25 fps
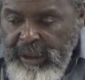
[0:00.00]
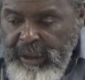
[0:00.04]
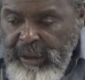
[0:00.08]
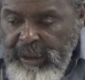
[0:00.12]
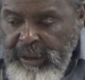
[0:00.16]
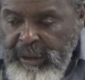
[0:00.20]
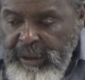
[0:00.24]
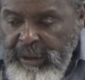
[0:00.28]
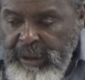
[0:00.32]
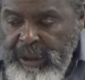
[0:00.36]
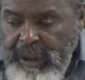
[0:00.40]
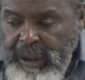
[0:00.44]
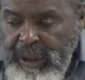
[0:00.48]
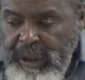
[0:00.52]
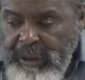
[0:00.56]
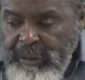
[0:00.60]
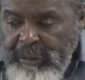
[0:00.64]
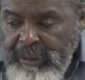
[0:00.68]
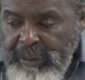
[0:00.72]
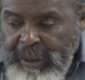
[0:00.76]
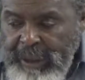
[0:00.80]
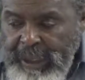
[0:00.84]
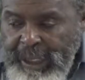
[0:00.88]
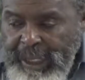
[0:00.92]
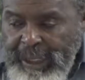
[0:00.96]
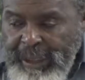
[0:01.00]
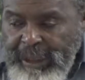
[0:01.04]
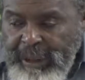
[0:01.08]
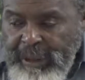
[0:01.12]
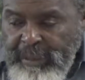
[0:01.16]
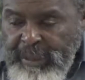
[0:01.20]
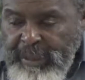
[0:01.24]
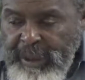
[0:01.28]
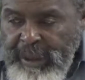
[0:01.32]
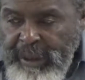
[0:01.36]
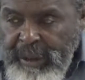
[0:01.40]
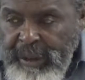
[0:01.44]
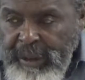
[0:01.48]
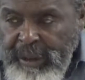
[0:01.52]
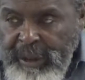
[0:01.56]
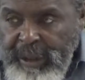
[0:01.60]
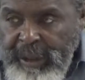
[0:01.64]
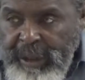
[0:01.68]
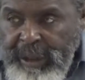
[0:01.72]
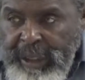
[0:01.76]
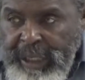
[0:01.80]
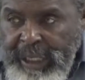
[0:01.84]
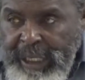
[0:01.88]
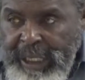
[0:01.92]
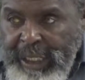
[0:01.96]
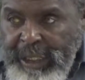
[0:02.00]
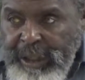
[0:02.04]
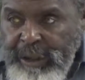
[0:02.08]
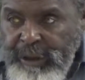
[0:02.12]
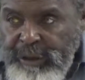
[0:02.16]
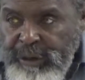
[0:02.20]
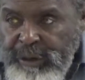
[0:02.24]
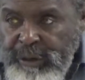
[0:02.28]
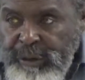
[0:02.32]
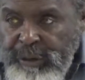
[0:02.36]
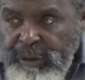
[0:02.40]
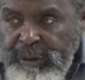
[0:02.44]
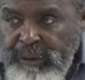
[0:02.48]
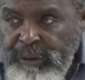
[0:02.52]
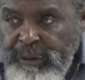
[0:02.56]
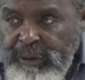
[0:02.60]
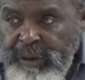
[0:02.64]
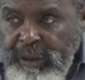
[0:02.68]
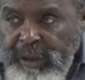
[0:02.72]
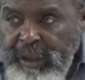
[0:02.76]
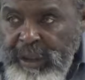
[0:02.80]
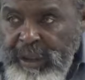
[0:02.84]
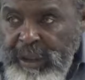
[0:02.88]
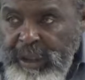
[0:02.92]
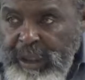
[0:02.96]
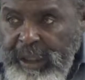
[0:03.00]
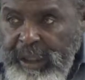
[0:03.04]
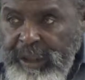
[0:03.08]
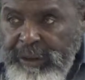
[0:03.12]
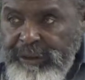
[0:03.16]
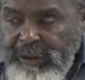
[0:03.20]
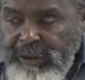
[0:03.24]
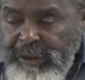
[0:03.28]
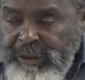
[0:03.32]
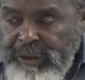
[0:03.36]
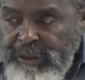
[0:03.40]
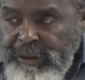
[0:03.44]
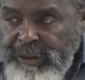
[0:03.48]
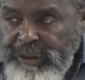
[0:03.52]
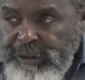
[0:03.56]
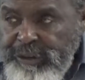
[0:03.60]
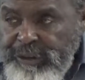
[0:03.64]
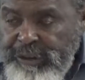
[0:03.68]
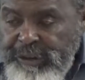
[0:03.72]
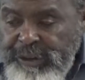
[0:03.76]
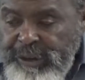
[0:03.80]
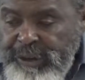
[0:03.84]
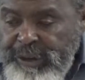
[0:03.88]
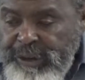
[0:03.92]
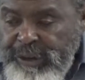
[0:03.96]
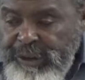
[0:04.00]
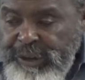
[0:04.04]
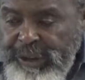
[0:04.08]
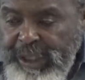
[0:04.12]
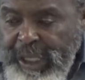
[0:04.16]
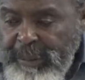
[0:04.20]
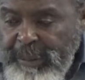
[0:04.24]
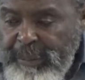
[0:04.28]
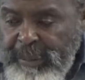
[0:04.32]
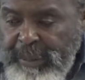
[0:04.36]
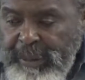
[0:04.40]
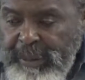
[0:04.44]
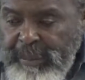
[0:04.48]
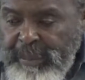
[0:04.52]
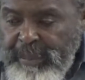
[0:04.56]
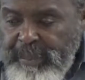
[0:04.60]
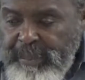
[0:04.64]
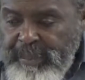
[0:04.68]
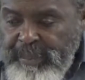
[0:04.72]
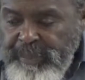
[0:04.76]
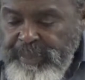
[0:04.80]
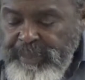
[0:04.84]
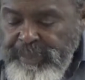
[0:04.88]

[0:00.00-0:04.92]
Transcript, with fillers: you're dealing with Latin America and the attitudes. I said, just type up